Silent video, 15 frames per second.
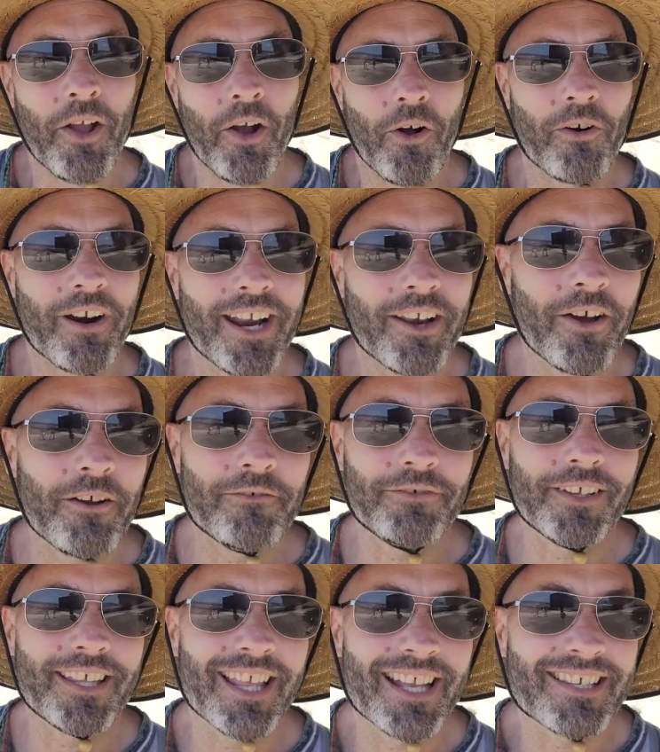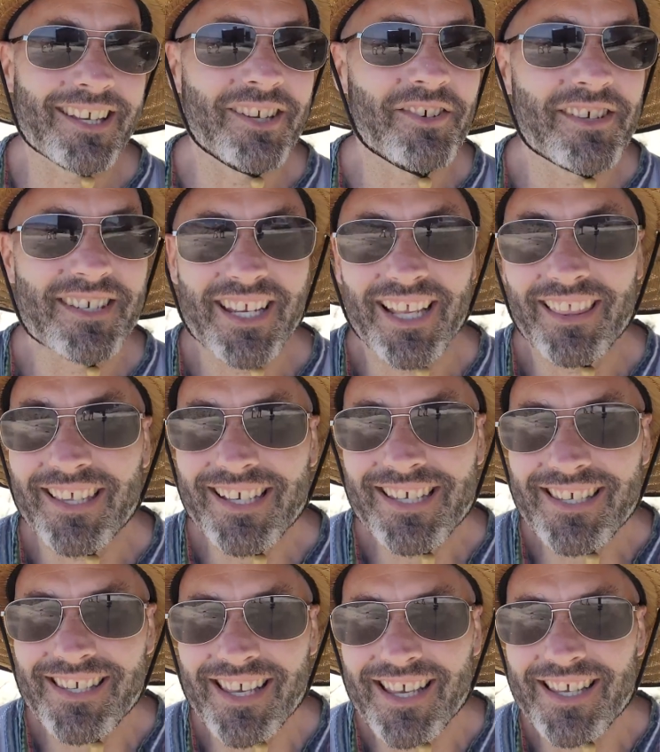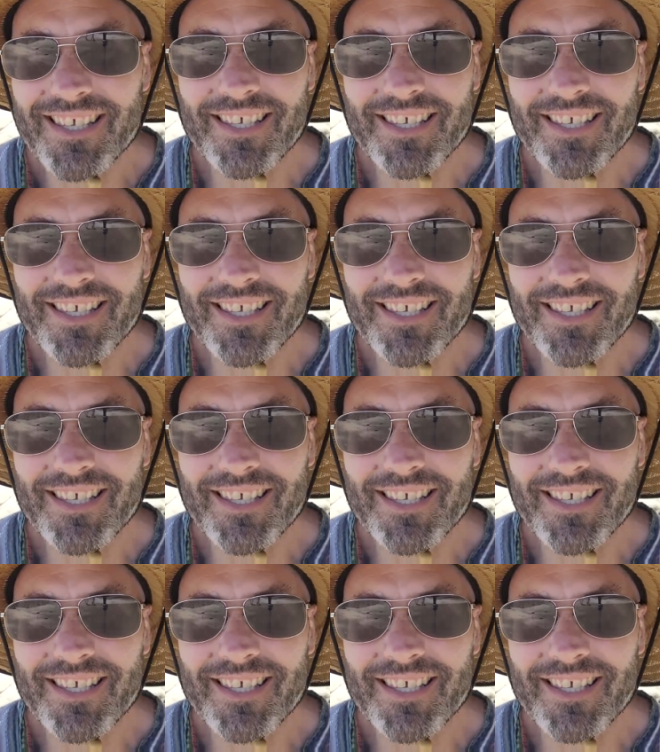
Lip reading: All right, hopefully that's interesting. This